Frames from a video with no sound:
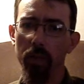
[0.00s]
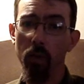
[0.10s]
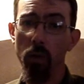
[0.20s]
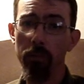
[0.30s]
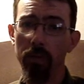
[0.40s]

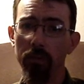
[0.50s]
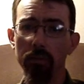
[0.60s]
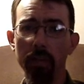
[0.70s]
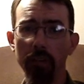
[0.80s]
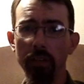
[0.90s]
equipment,
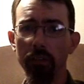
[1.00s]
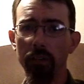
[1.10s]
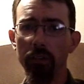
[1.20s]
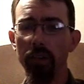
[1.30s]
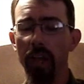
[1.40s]

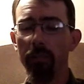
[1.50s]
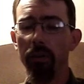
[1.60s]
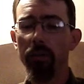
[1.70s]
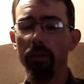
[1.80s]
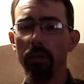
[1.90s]
accessories,
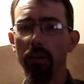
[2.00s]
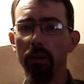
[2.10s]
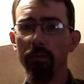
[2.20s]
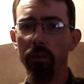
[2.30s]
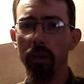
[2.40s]
cameras,
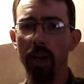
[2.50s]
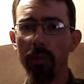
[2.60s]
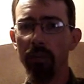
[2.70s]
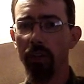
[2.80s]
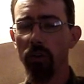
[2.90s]
for your
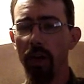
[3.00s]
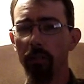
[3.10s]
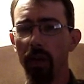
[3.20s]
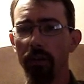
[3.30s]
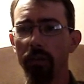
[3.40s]
cameras like
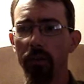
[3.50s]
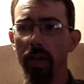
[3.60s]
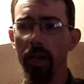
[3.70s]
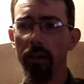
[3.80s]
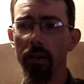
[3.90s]
tripods
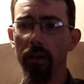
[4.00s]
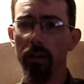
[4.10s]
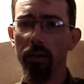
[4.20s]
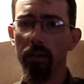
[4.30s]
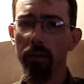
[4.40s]
and
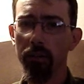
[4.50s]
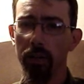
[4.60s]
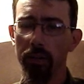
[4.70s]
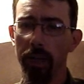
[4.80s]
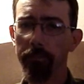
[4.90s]
things
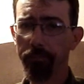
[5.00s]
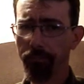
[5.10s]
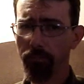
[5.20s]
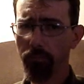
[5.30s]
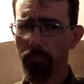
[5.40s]
like that.
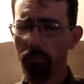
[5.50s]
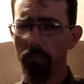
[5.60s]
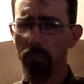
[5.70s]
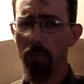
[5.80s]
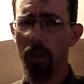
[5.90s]

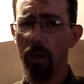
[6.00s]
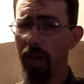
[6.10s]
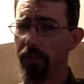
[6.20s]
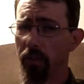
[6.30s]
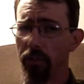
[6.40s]

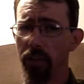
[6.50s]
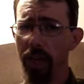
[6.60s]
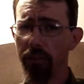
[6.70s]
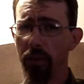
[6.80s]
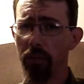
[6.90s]
It has to go through the
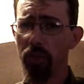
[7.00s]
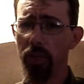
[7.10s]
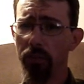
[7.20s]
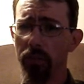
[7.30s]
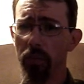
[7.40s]
x-ray
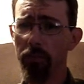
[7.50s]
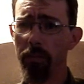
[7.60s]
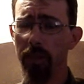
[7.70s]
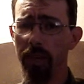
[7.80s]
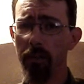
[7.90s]
machine, so don't be
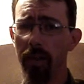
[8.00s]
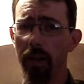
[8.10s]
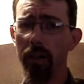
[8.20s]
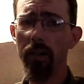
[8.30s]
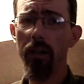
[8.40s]
picky
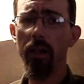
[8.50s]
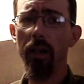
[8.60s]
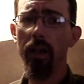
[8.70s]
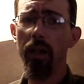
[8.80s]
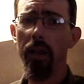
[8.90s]
about it,
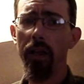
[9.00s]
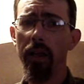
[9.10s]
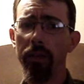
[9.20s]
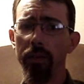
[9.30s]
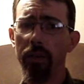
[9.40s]

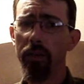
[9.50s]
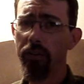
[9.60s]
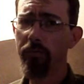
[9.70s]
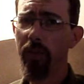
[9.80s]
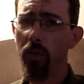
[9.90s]
and
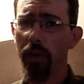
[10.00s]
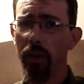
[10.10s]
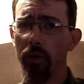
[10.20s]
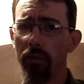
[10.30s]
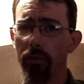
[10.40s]
just be quick
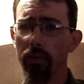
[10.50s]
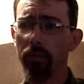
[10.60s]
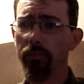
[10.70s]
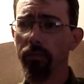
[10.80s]
and go through.